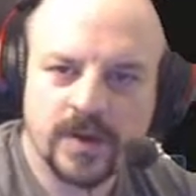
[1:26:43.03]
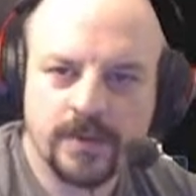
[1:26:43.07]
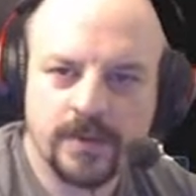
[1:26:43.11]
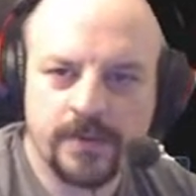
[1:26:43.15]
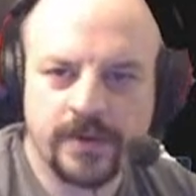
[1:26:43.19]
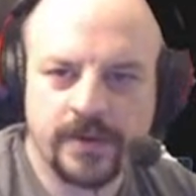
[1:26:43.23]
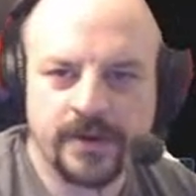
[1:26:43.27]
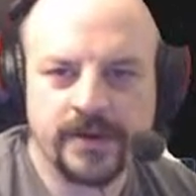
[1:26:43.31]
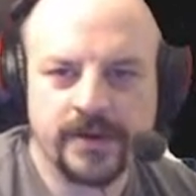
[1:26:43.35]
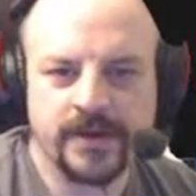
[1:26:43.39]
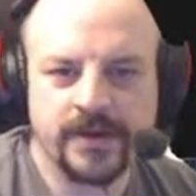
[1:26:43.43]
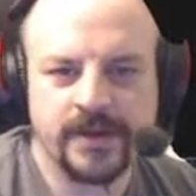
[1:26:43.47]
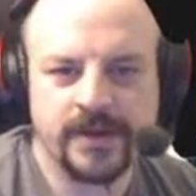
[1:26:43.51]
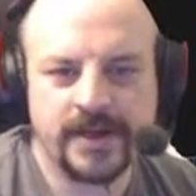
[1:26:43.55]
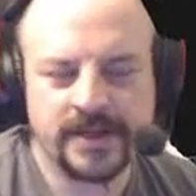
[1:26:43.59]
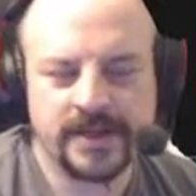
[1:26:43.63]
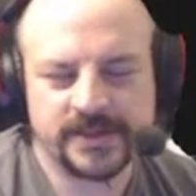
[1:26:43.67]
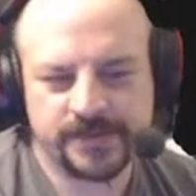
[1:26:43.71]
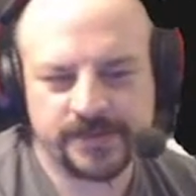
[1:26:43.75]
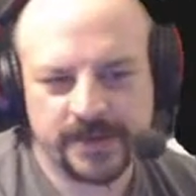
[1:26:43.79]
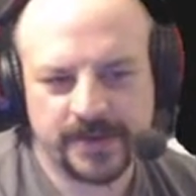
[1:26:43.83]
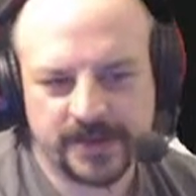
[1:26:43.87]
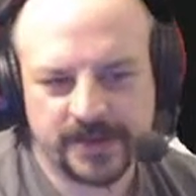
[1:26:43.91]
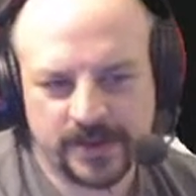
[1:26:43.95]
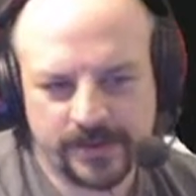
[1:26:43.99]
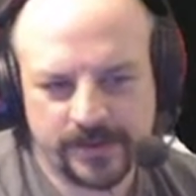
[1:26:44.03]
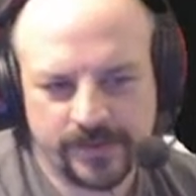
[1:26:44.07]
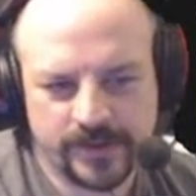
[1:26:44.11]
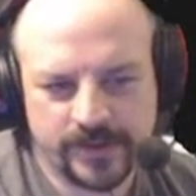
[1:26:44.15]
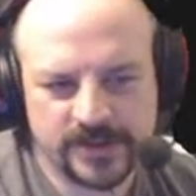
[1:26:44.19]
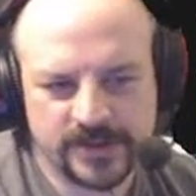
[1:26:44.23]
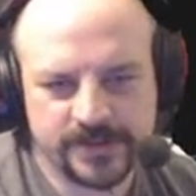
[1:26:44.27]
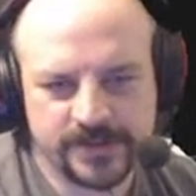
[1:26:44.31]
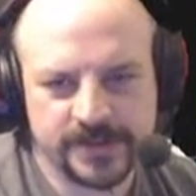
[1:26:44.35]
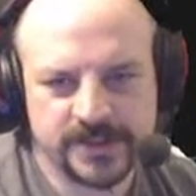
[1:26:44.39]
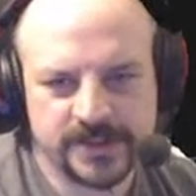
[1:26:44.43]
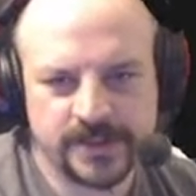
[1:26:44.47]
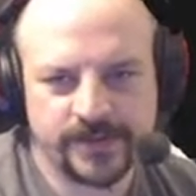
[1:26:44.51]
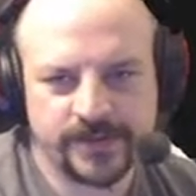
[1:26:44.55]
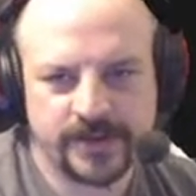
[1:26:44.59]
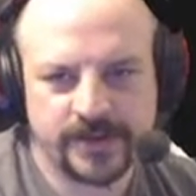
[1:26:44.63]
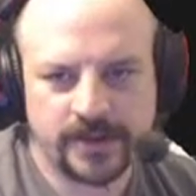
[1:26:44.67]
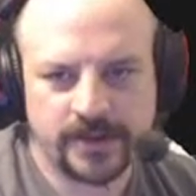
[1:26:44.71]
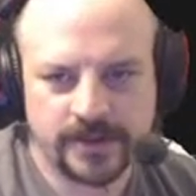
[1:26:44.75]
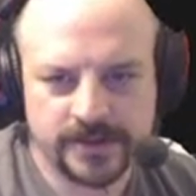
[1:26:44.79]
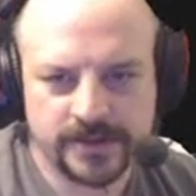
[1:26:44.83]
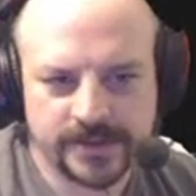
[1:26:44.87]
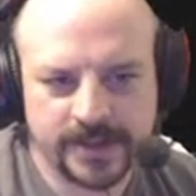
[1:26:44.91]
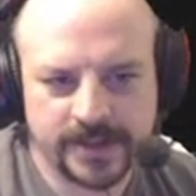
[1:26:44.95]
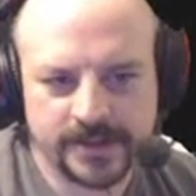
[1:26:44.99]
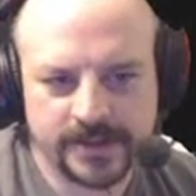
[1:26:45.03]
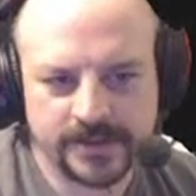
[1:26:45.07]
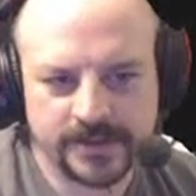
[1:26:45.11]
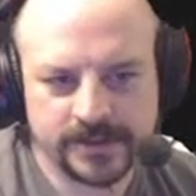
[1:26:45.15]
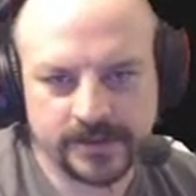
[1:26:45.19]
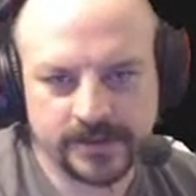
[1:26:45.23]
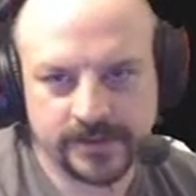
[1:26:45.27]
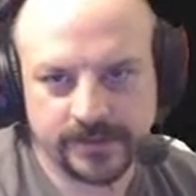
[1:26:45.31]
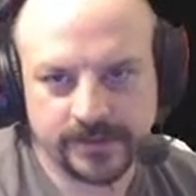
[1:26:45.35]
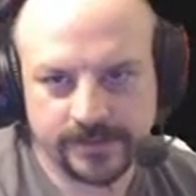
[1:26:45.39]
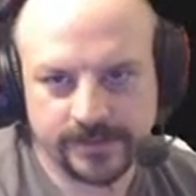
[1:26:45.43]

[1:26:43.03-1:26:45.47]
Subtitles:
but an inspector for a specific use case.